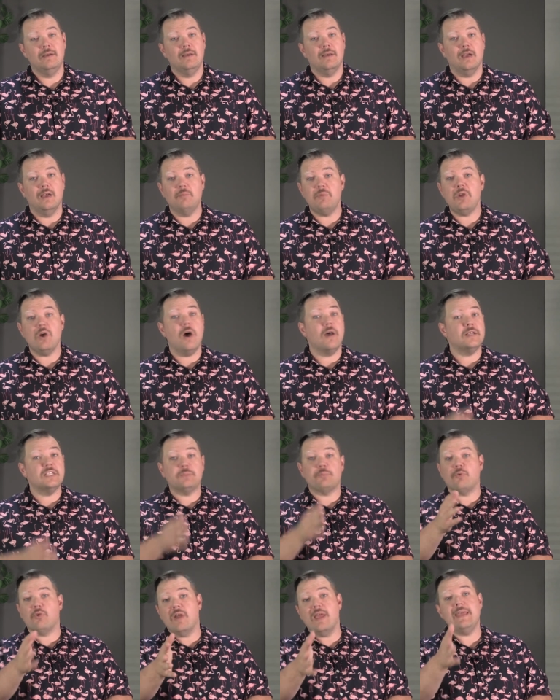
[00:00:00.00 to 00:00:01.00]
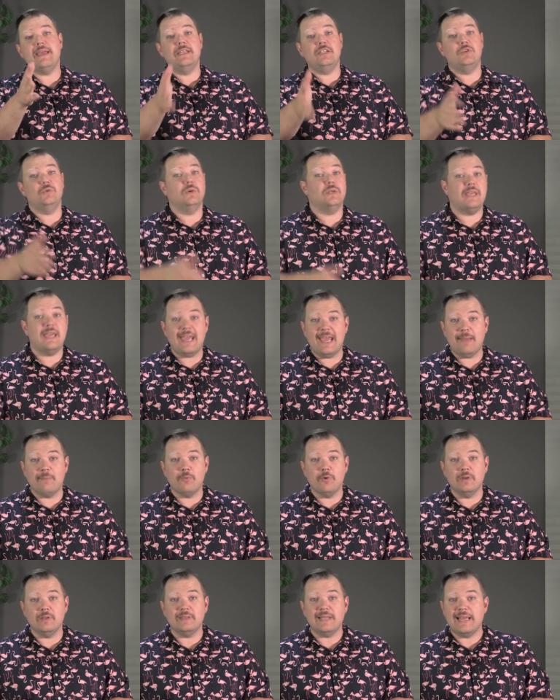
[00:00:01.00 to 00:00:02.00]
I'll be honest, praying into a
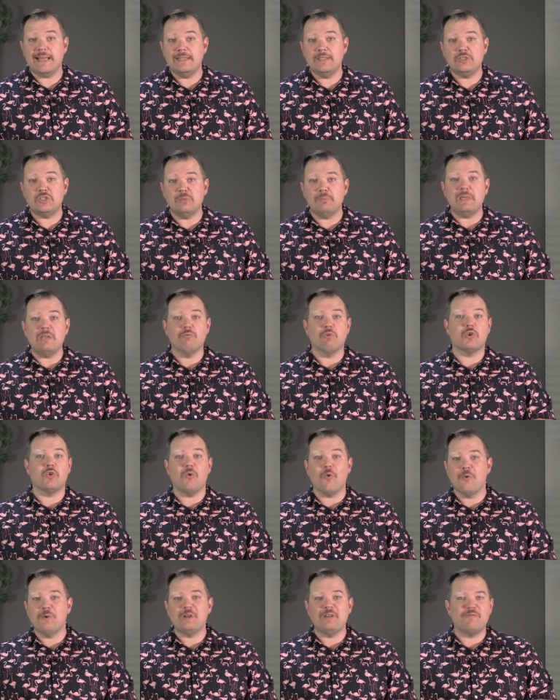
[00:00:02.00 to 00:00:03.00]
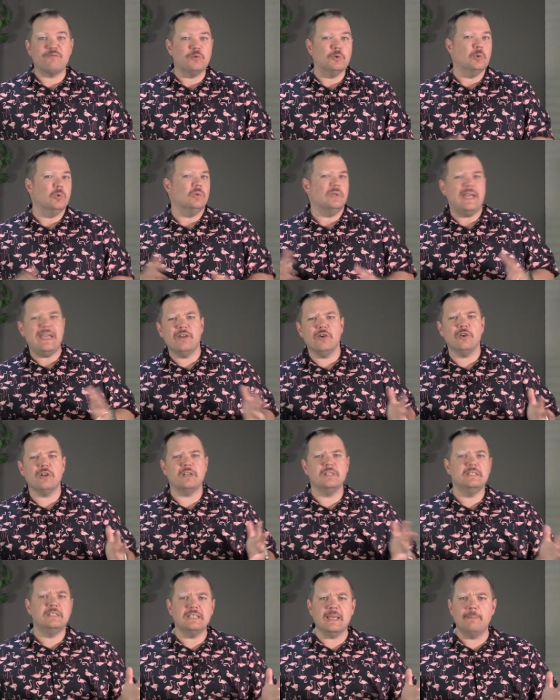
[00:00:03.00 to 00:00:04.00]
camera lens to be recorded for later
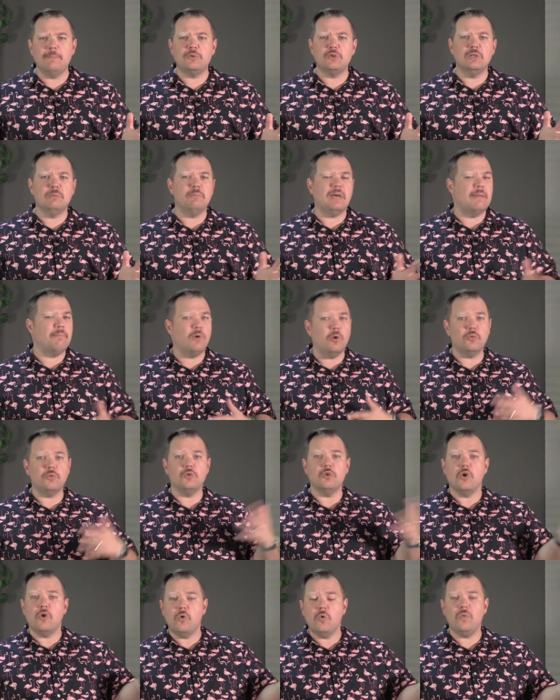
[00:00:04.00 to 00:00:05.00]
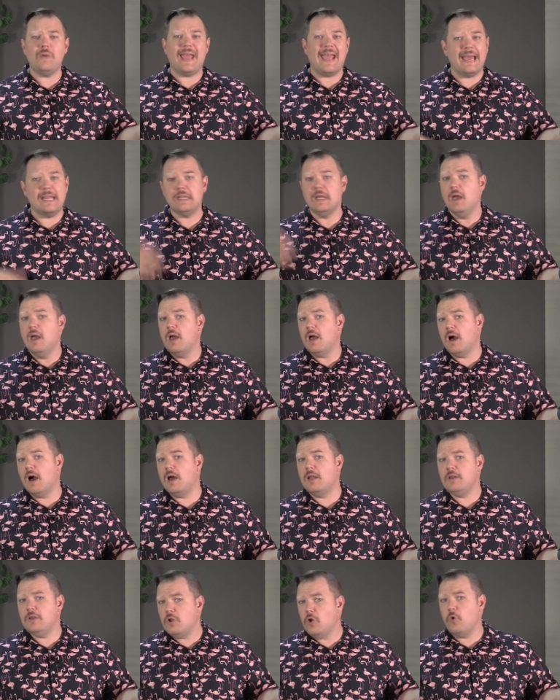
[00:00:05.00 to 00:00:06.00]
consumption by both known and
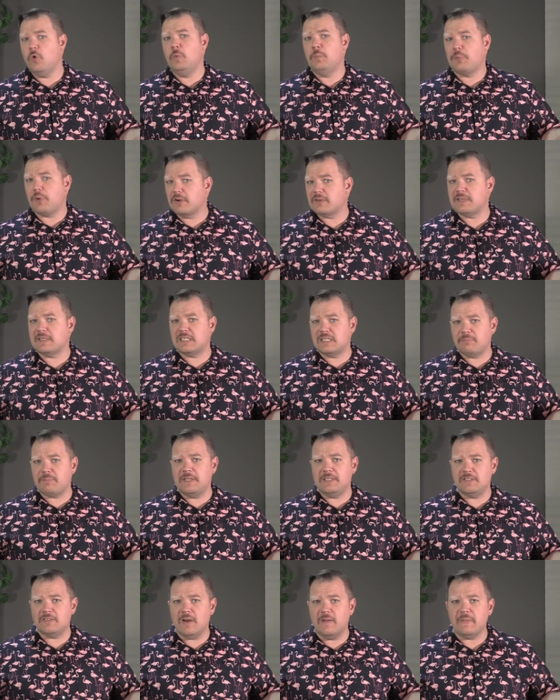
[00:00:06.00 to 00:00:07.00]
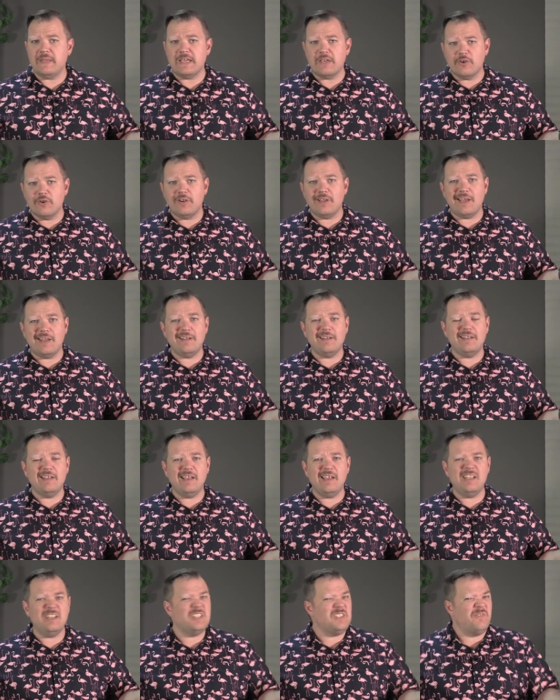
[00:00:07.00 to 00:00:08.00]
unknown participants on the internet,
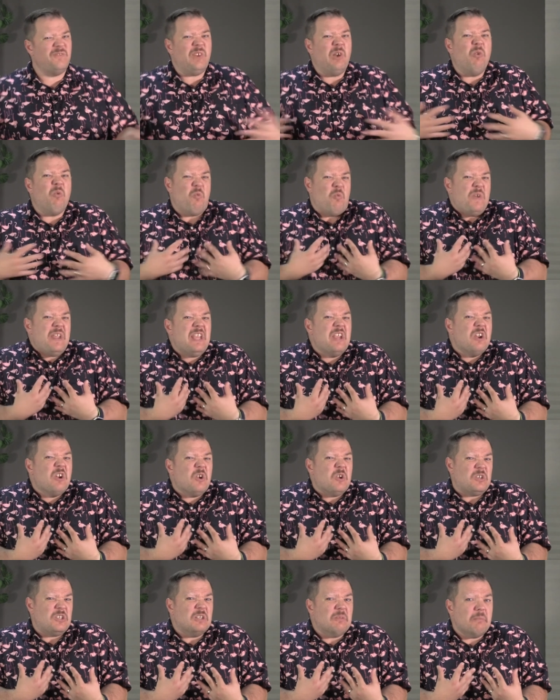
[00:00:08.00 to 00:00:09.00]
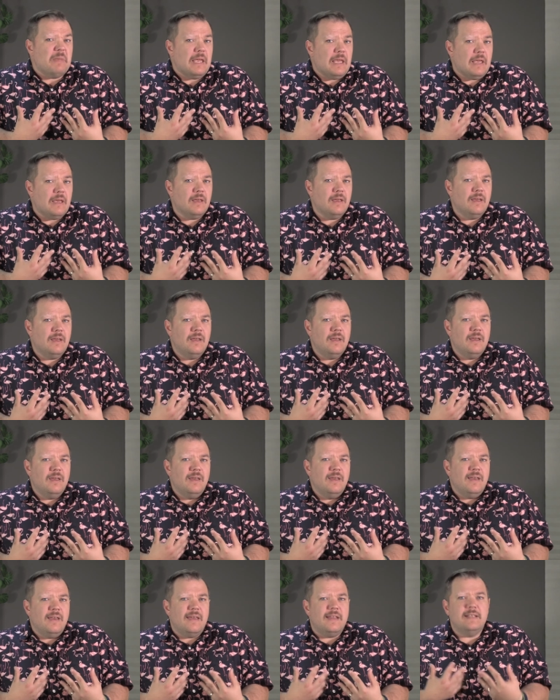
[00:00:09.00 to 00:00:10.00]
it just felt weird to me.
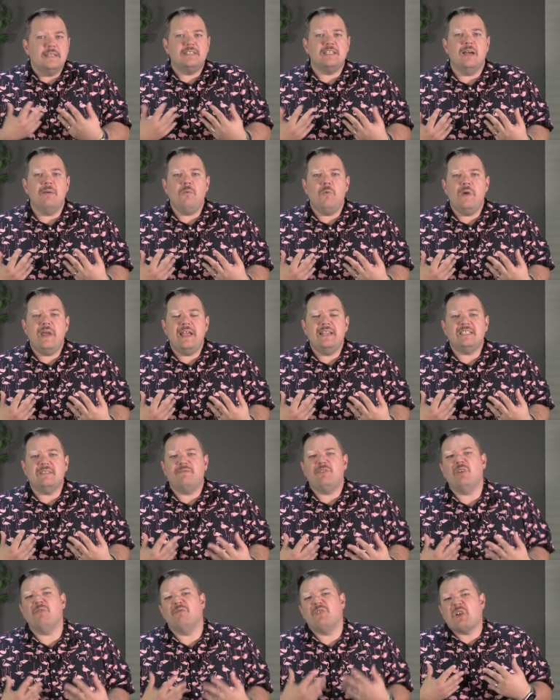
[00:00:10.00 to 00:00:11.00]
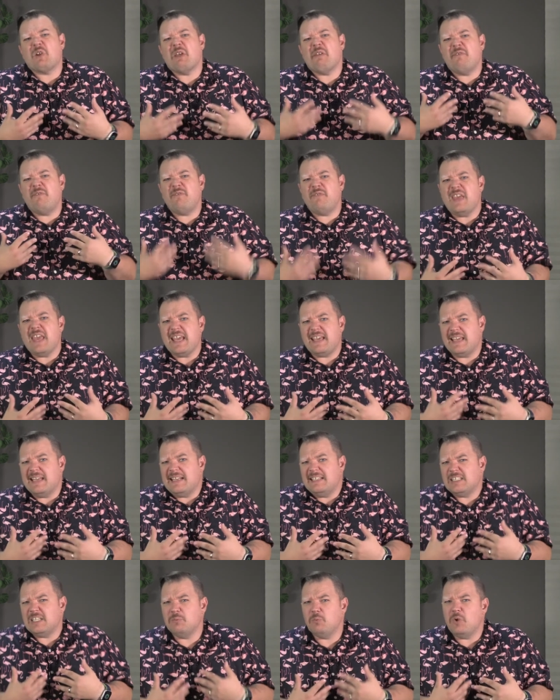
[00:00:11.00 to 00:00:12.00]
And in some ways, it felt very fake
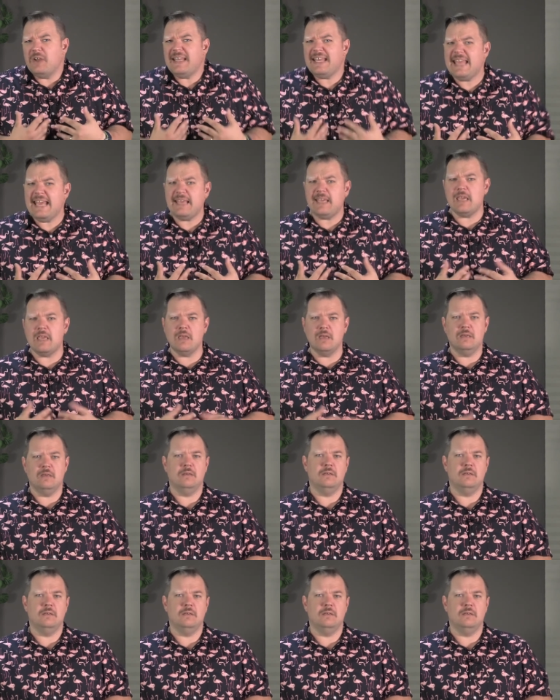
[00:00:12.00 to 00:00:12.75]
and somewhat icky.